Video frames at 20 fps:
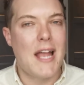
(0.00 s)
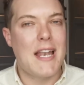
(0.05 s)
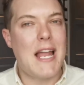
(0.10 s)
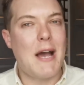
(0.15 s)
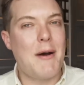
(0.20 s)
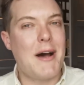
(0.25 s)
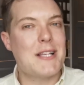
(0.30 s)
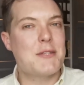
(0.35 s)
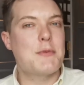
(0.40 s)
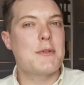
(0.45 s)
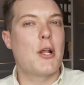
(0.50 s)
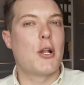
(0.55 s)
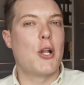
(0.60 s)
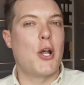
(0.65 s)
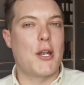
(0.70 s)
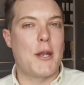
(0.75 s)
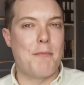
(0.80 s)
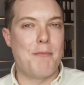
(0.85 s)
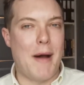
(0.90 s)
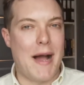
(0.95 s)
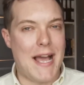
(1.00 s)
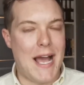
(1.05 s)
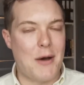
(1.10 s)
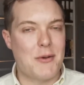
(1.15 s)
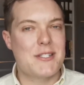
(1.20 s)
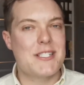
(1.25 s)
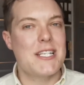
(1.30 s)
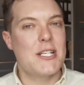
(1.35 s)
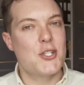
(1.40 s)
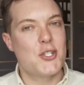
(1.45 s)
Now, as with a lot of
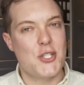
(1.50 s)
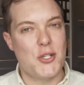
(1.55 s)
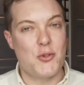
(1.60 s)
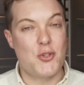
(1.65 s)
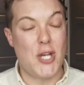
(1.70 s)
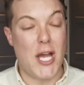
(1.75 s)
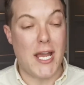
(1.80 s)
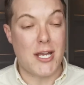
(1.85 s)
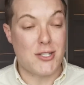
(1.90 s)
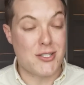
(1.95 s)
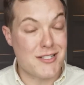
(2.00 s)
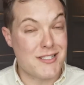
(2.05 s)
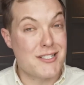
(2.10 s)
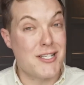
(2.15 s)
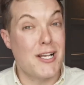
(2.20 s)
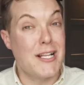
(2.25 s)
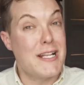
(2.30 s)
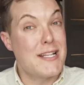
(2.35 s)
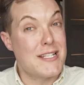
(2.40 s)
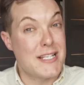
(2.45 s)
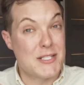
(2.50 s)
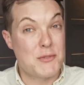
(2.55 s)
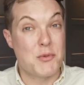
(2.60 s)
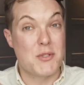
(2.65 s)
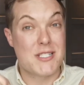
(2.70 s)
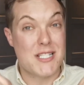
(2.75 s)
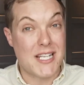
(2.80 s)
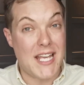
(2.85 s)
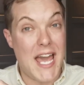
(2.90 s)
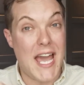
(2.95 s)
buyouts, things do change, and certainly this this
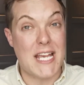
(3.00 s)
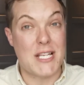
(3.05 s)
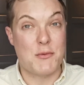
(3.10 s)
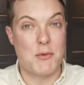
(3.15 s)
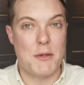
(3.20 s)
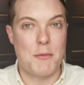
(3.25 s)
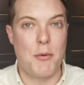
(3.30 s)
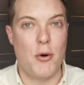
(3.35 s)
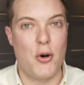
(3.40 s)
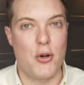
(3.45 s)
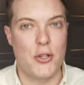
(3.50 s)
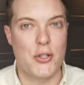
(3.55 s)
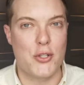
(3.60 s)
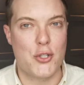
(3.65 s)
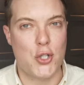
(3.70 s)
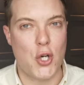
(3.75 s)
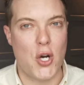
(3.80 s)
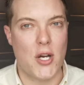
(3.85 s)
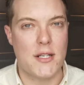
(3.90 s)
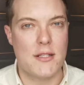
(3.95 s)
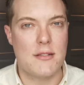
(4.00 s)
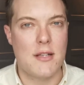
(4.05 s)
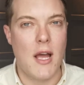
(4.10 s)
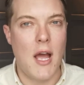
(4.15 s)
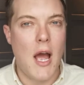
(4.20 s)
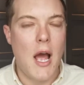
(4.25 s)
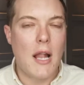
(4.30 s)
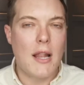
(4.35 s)
was the case with Paula's choice.